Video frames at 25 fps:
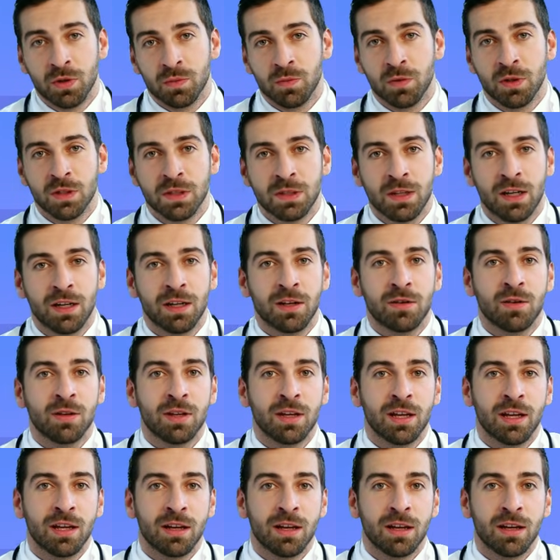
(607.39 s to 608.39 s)
one
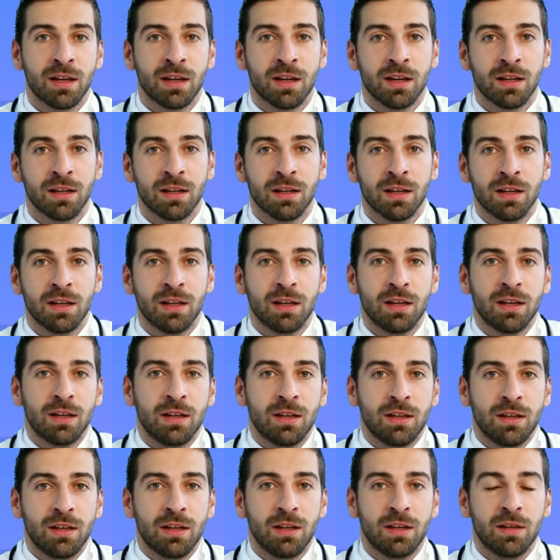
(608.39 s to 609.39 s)
energized
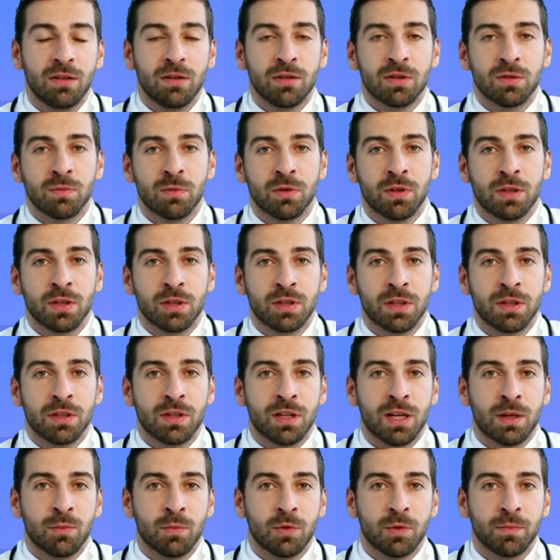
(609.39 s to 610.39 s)
step at a time.
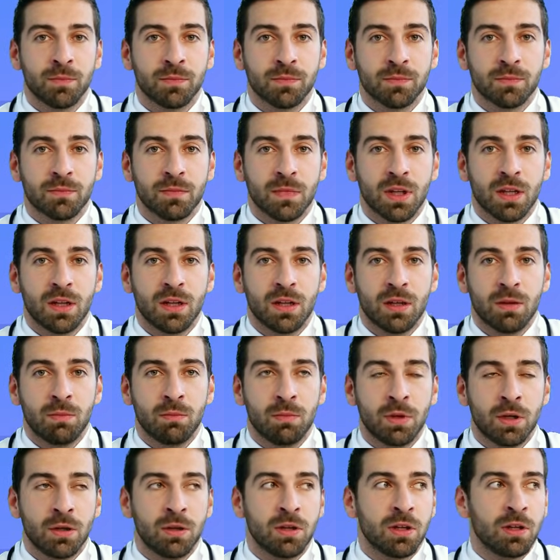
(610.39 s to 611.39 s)

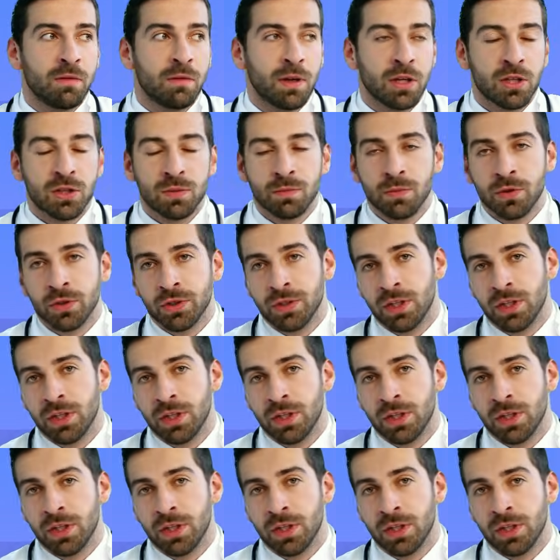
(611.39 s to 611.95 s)
Don't let another